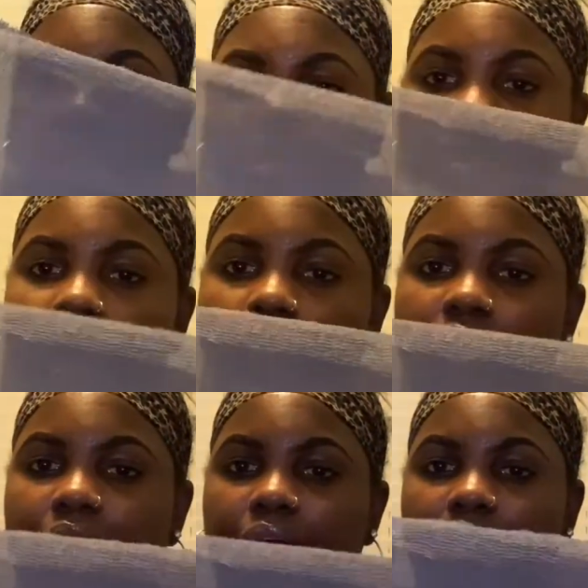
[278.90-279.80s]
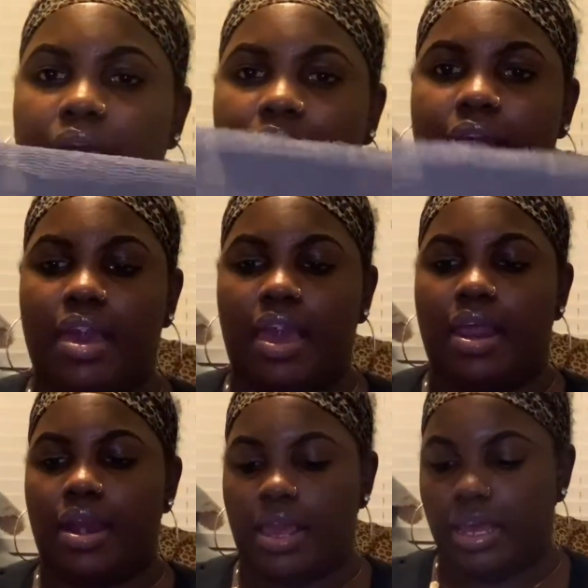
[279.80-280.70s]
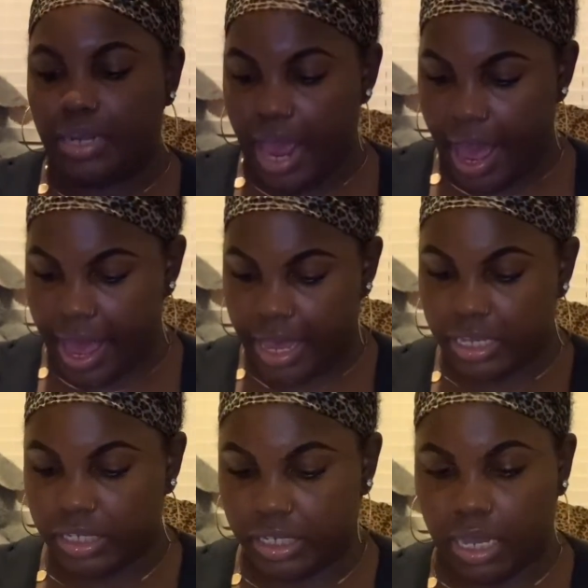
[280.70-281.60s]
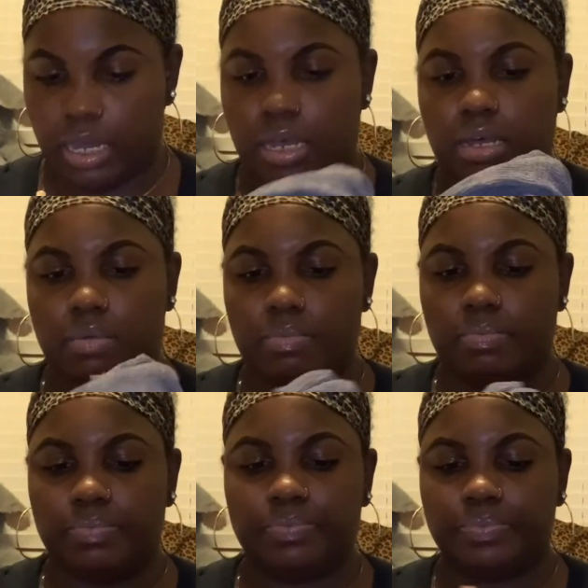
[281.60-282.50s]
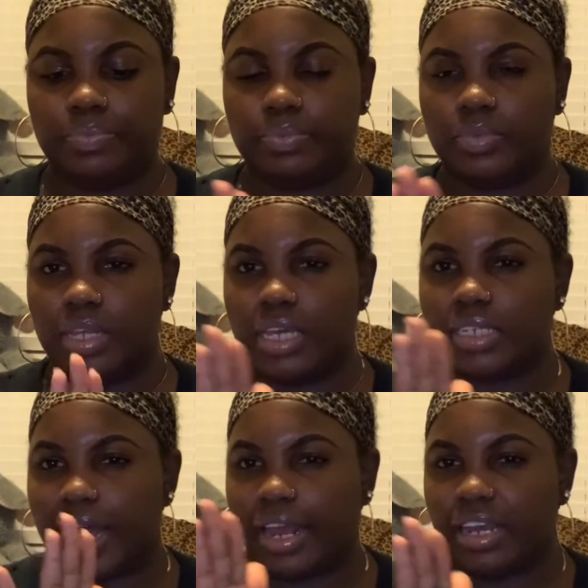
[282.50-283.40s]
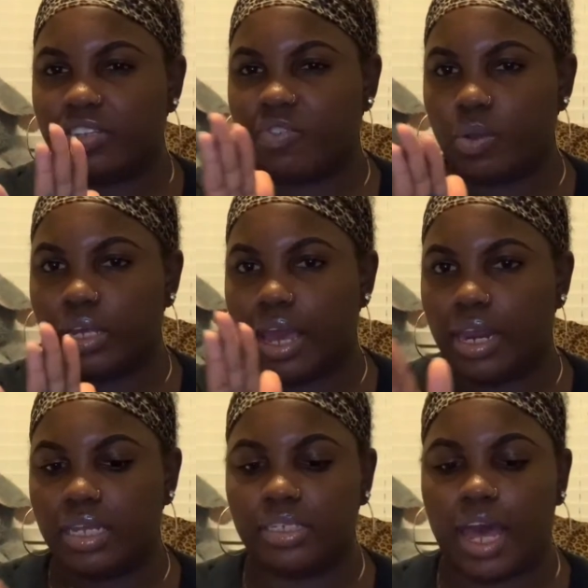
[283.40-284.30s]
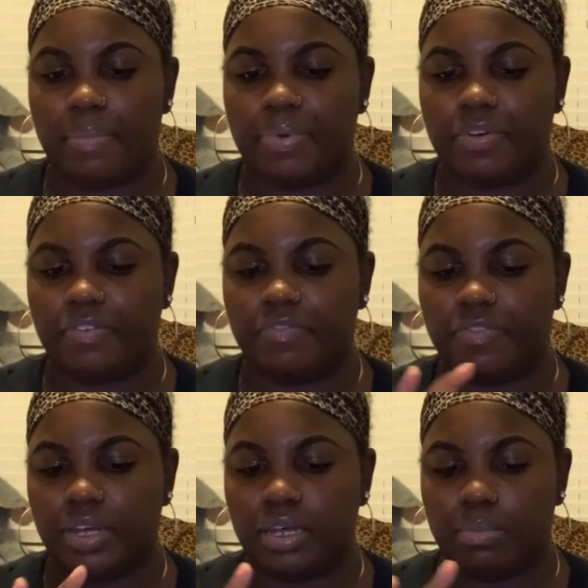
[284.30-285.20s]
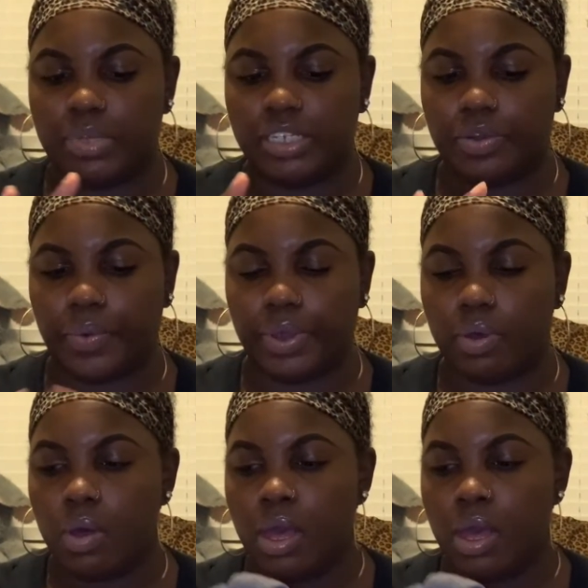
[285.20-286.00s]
towelette, and it has it's like an exfoliating type of material,